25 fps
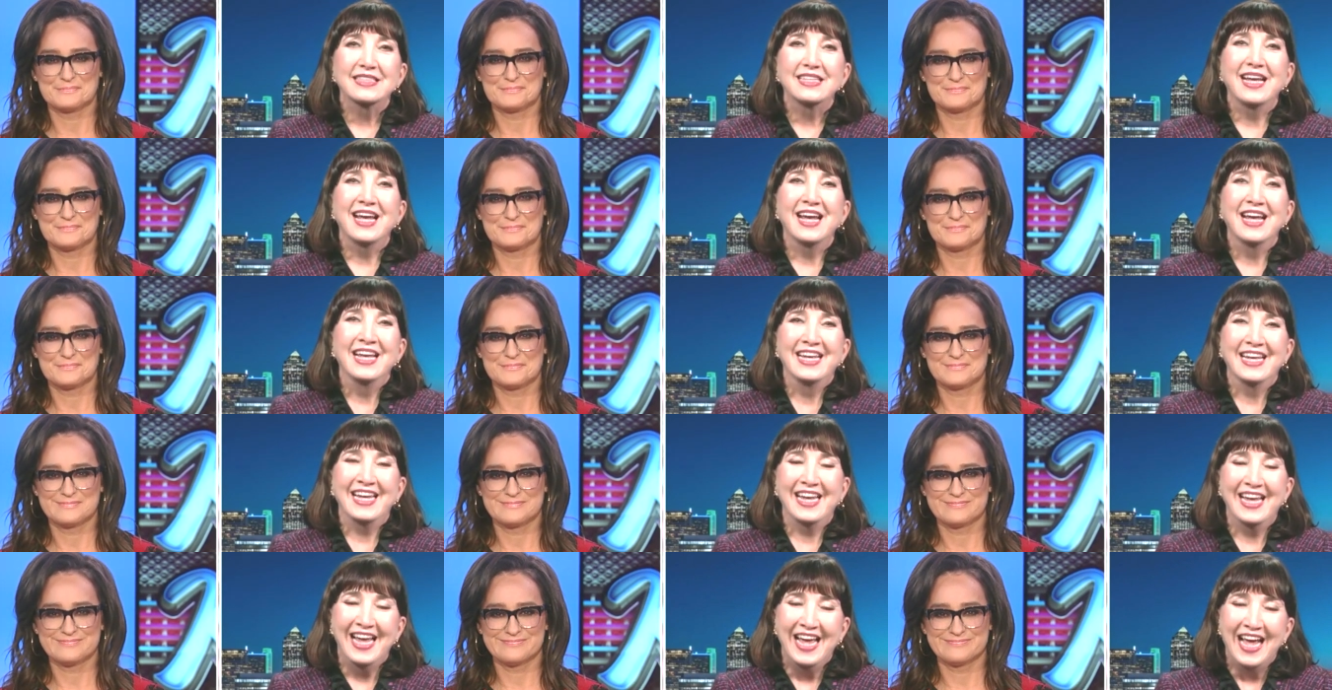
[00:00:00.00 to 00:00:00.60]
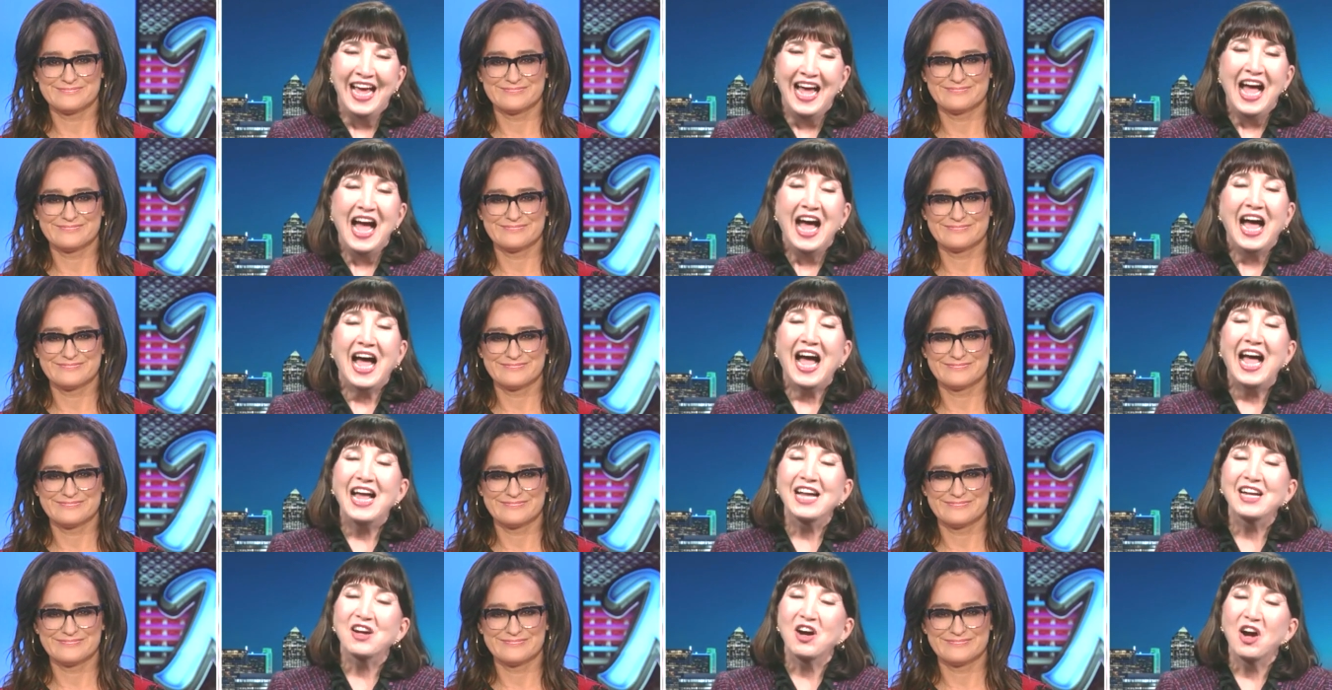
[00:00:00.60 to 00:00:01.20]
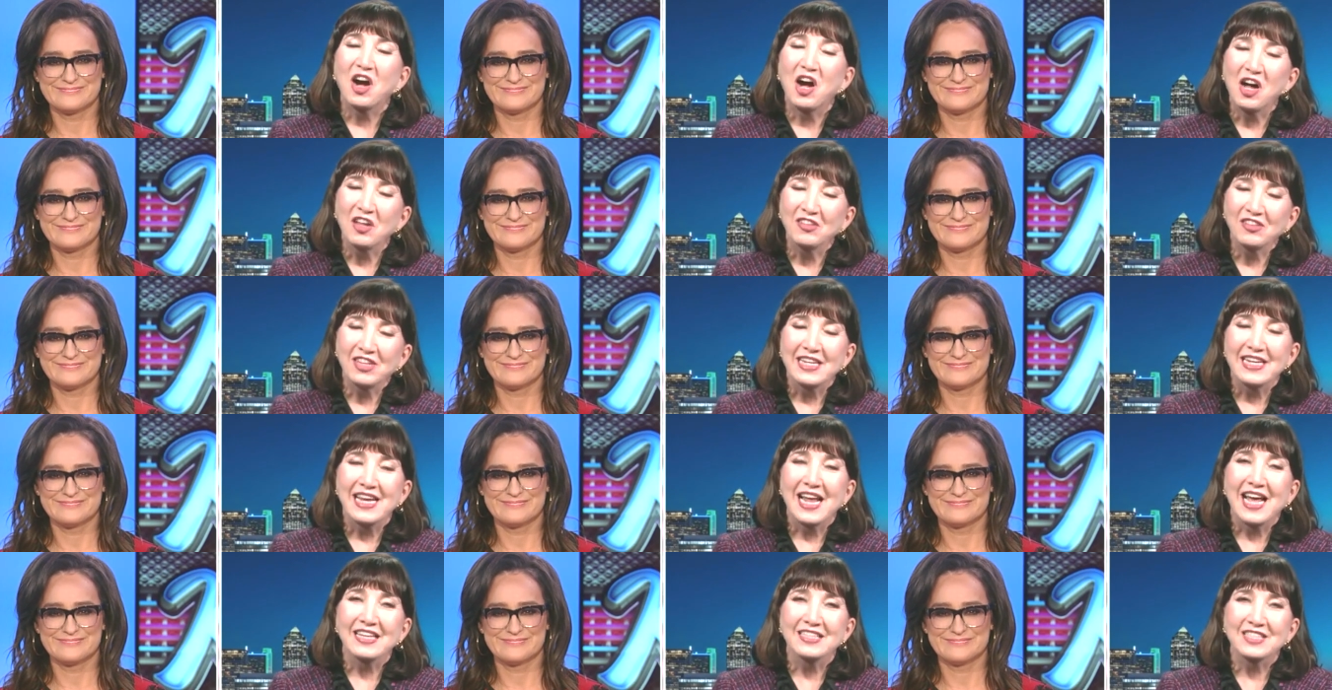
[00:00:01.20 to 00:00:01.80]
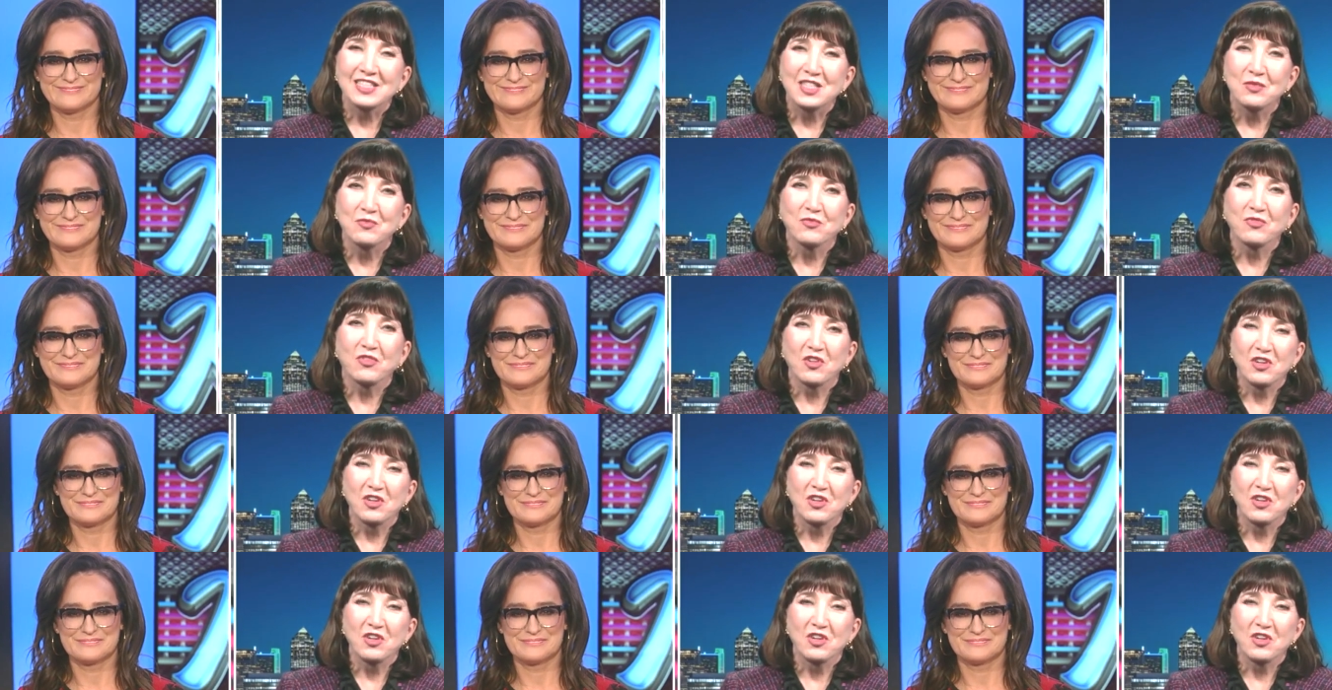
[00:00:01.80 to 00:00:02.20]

Speaker 1: I called and asked him for